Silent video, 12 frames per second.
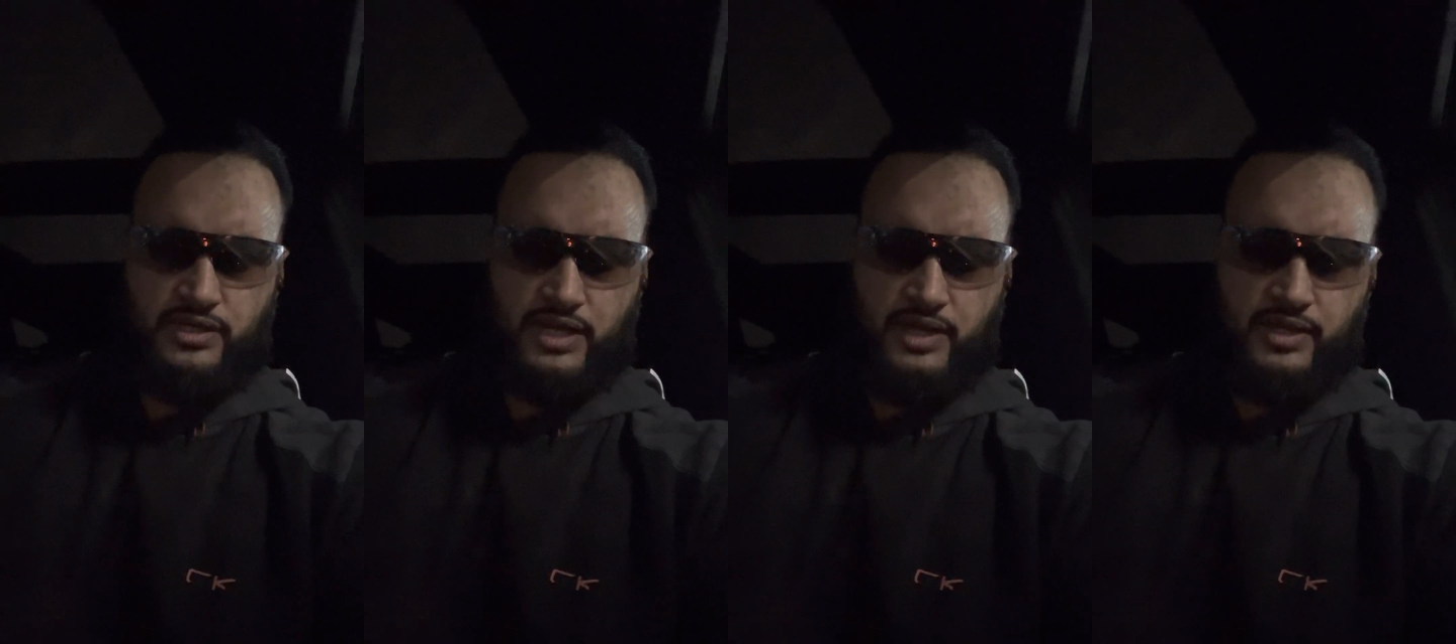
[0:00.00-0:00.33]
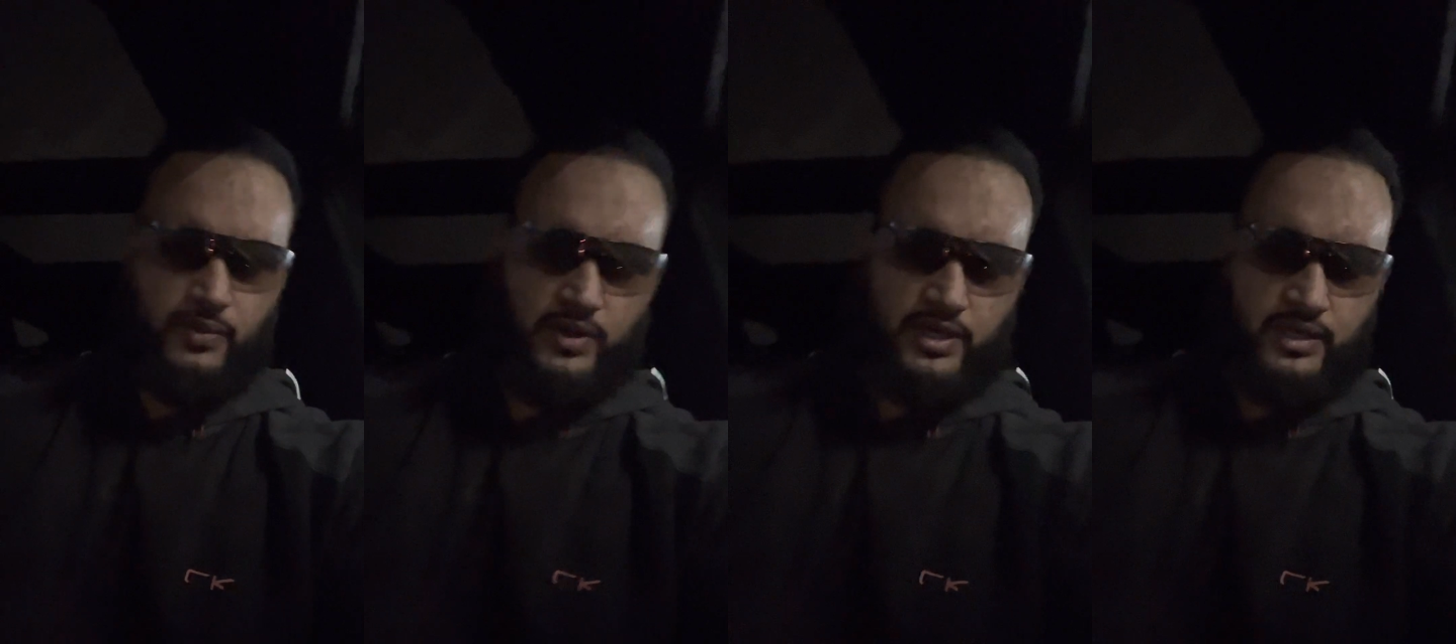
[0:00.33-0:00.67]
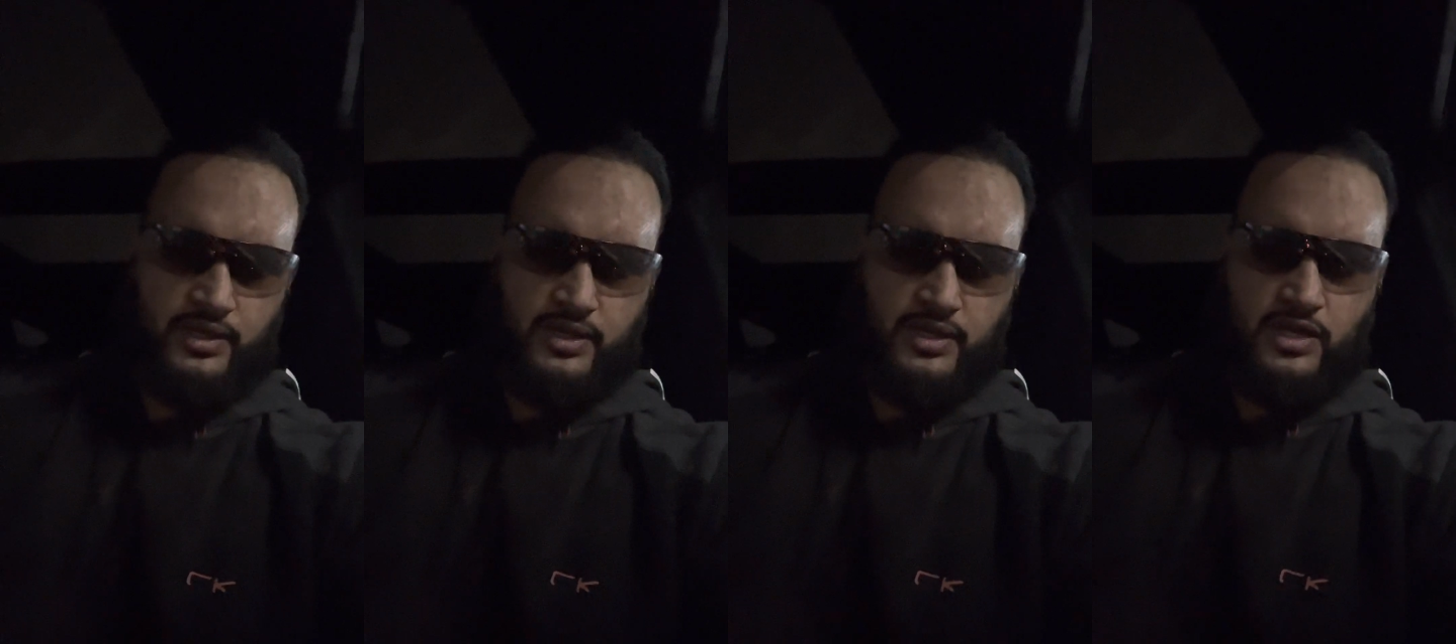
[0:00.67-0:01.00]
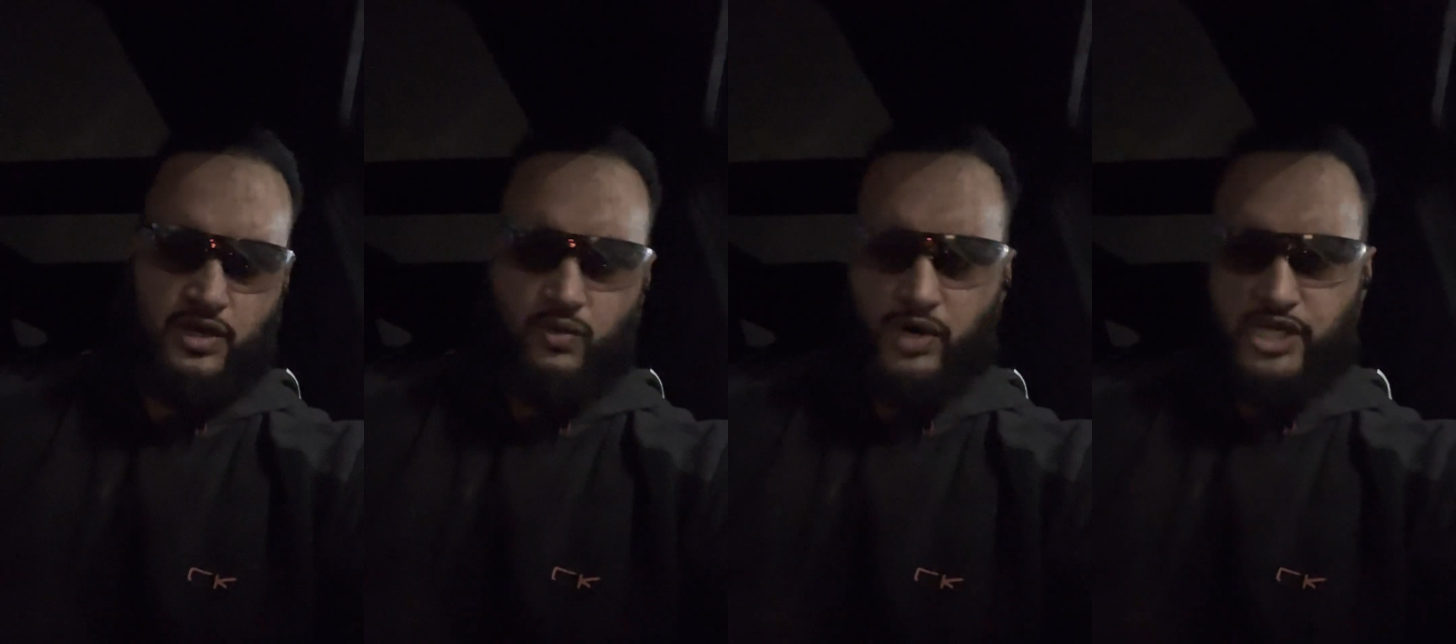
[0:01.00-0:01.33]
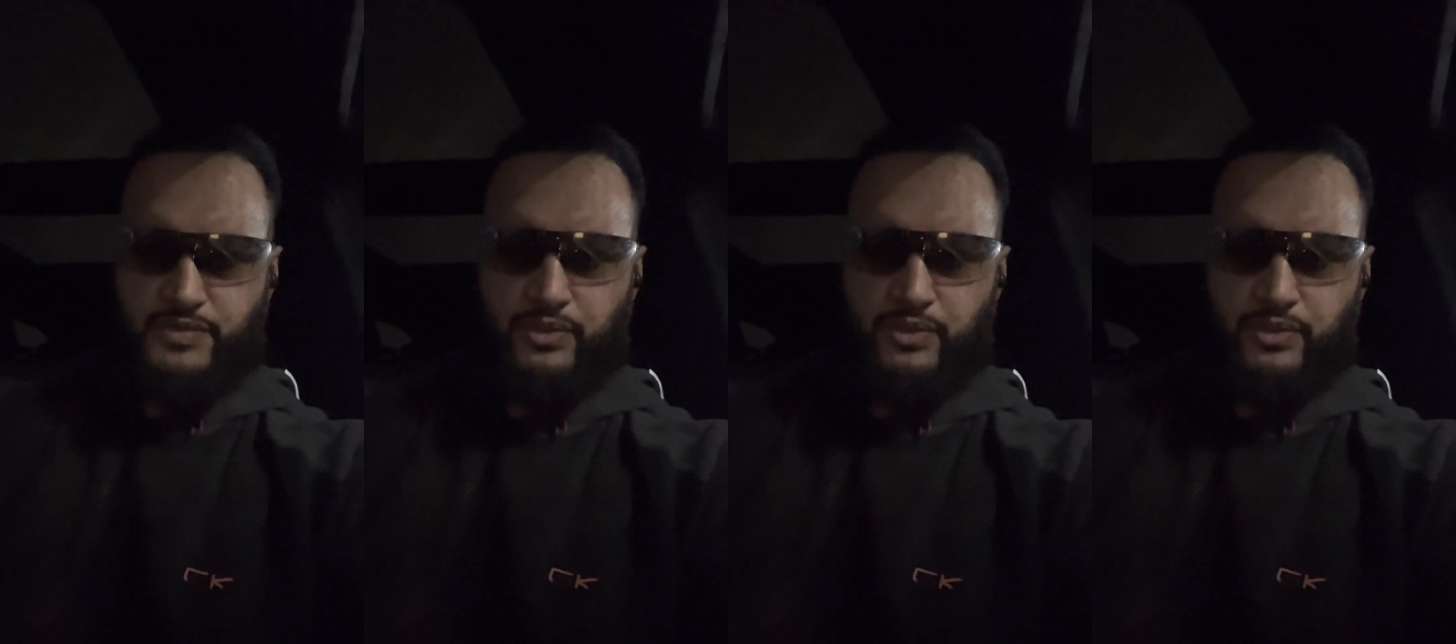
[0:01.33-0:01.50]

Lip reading: they want to watch